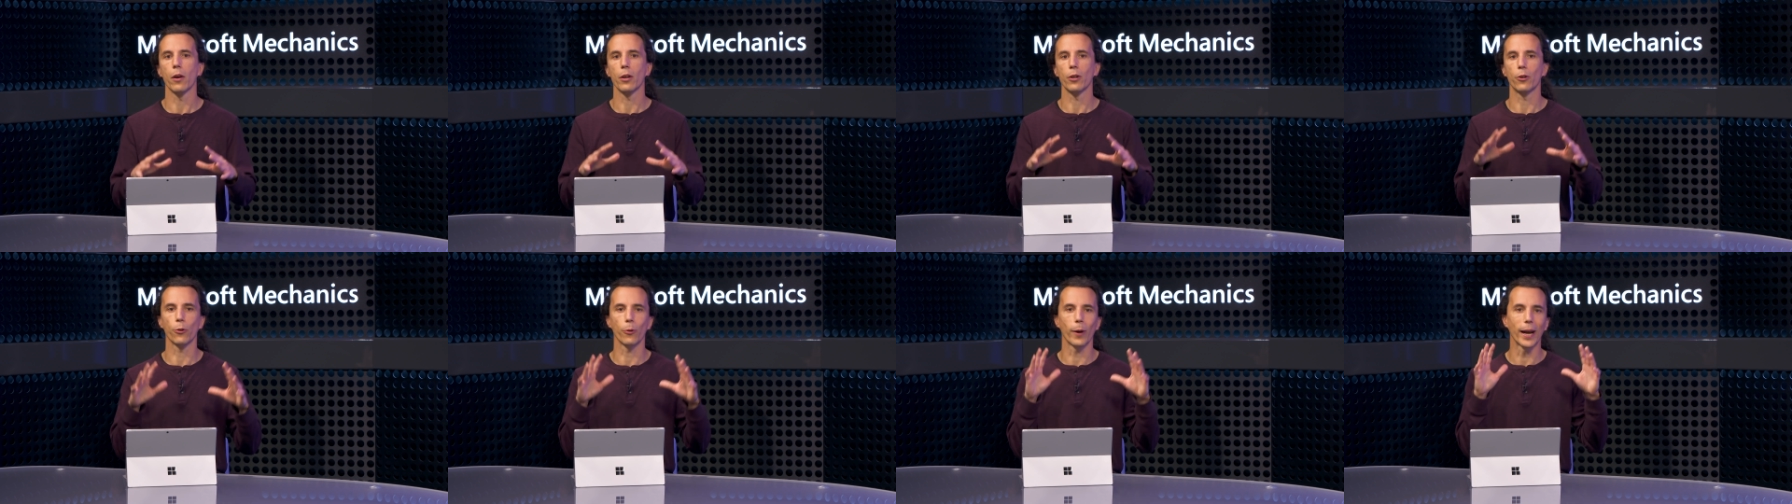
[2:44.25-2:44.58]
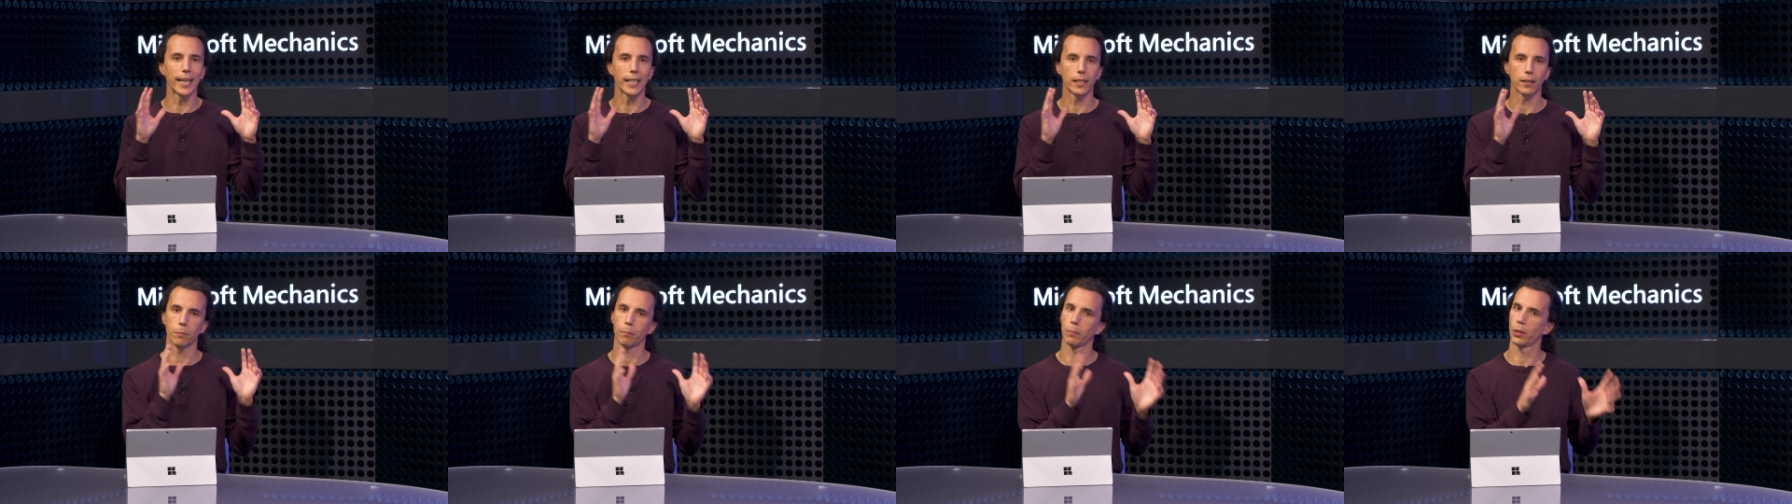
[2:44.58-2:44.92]

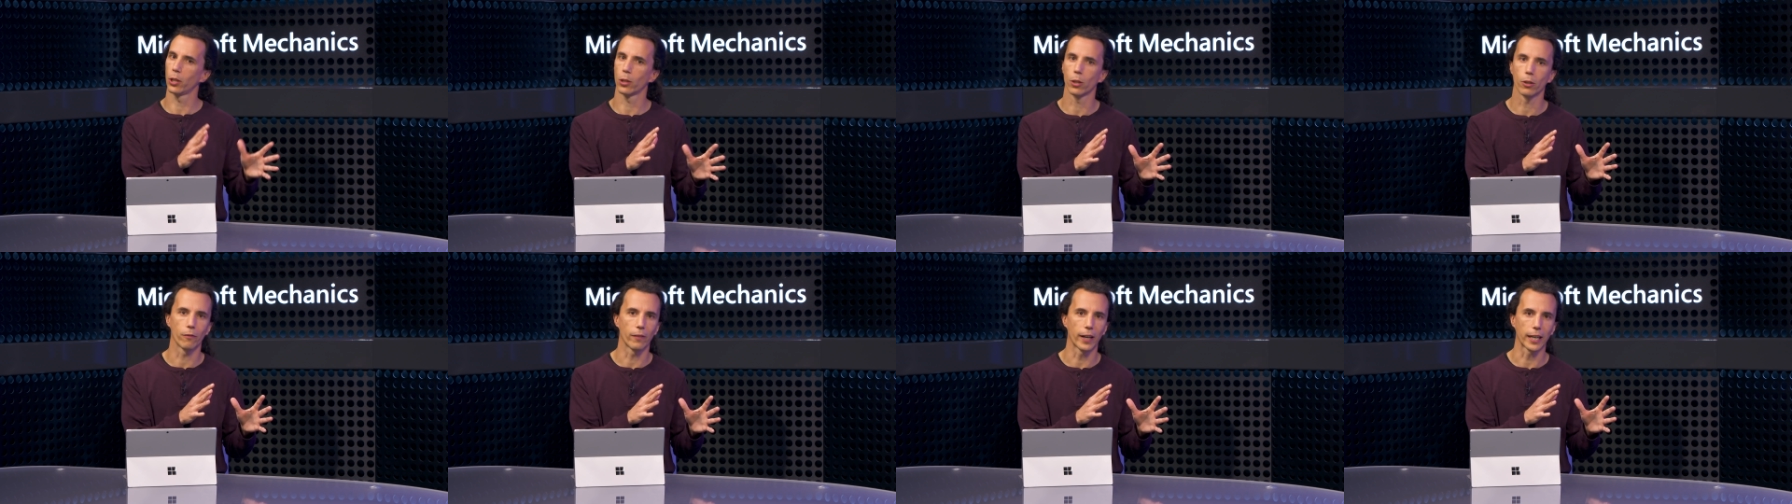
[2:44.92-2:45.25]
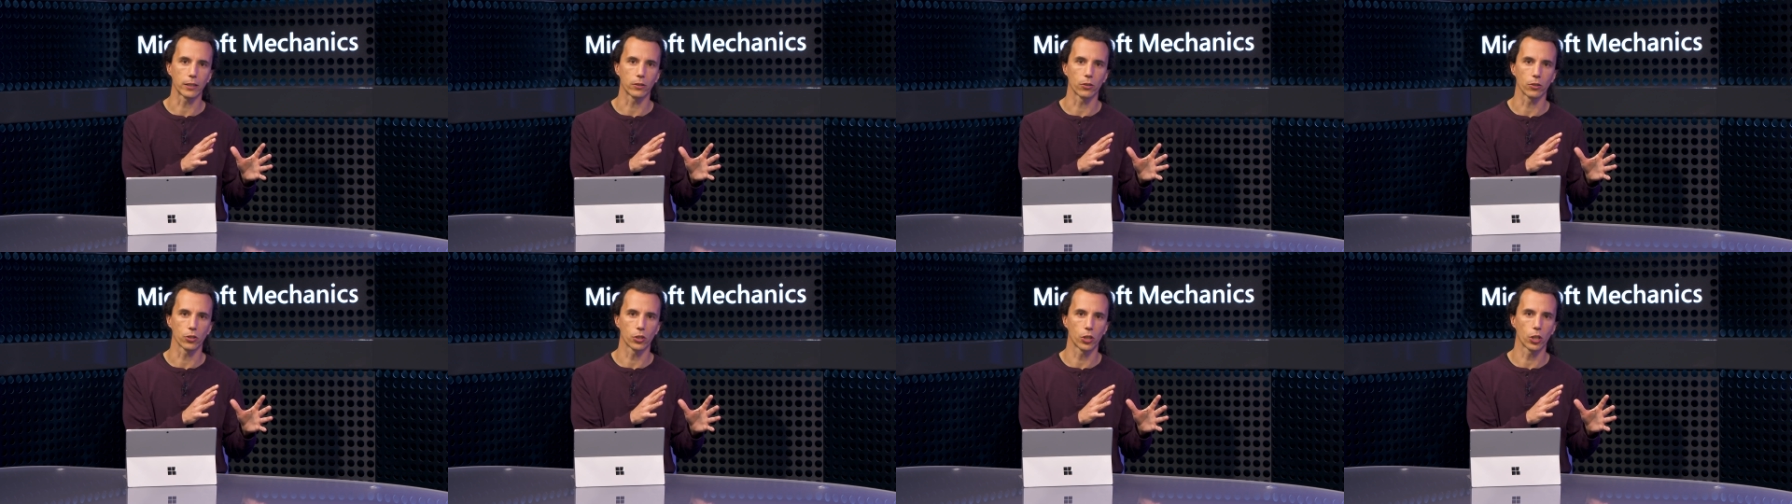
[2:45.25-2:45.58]
great pure
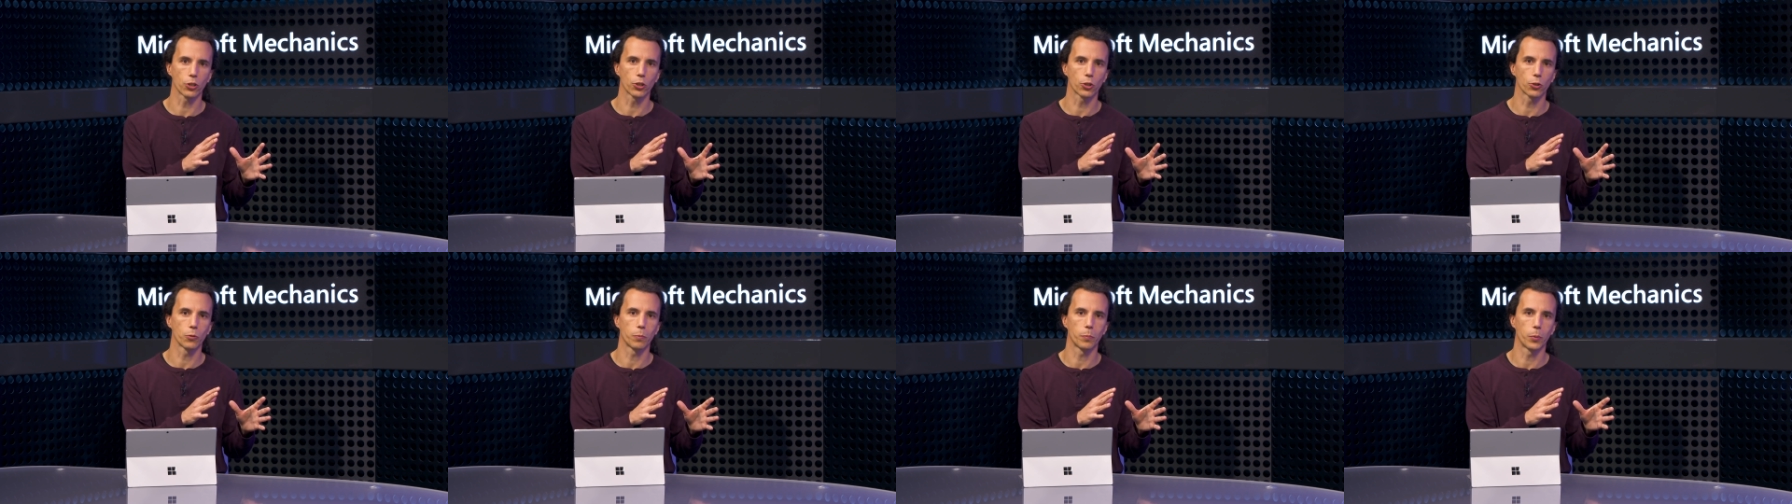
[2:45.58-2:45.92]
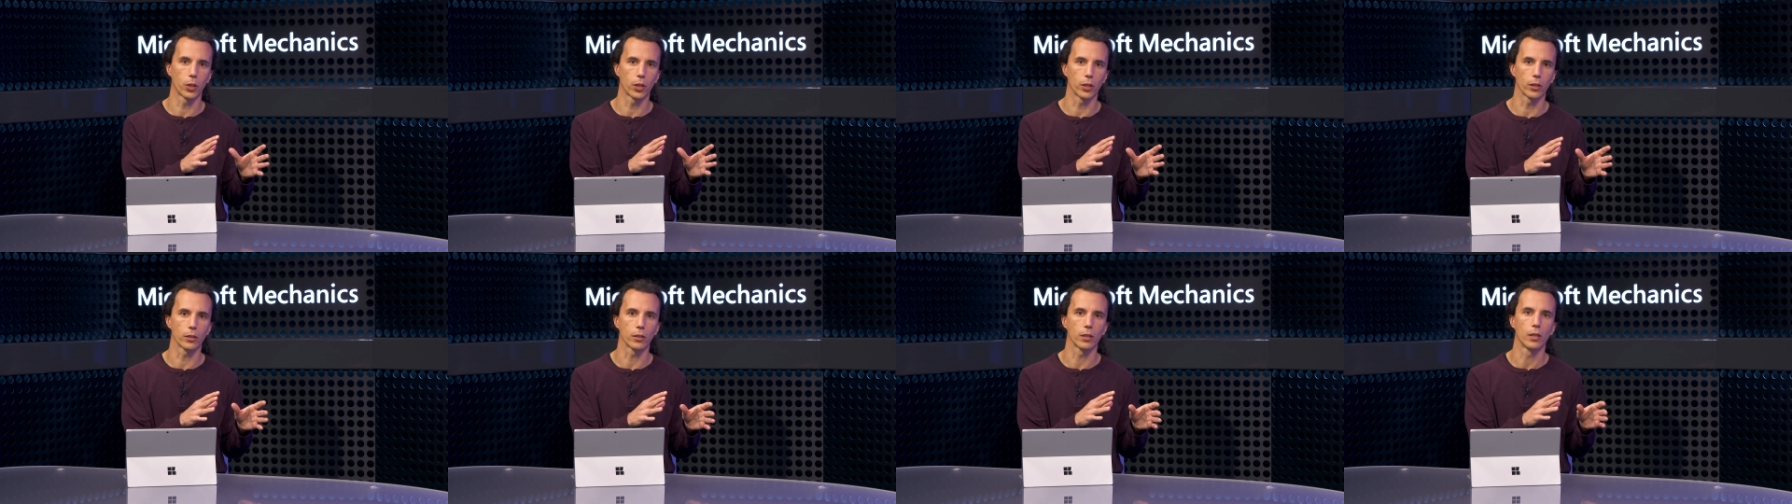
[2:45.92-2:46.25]
vector search
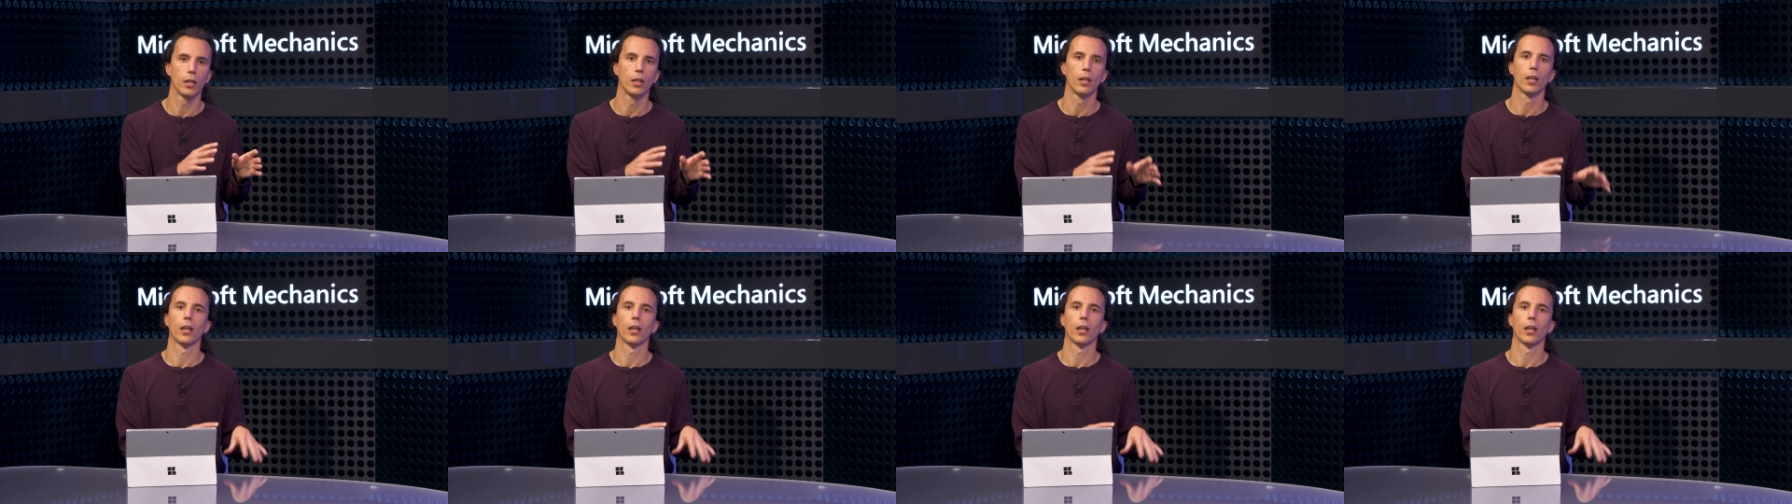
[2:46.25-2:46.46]
support,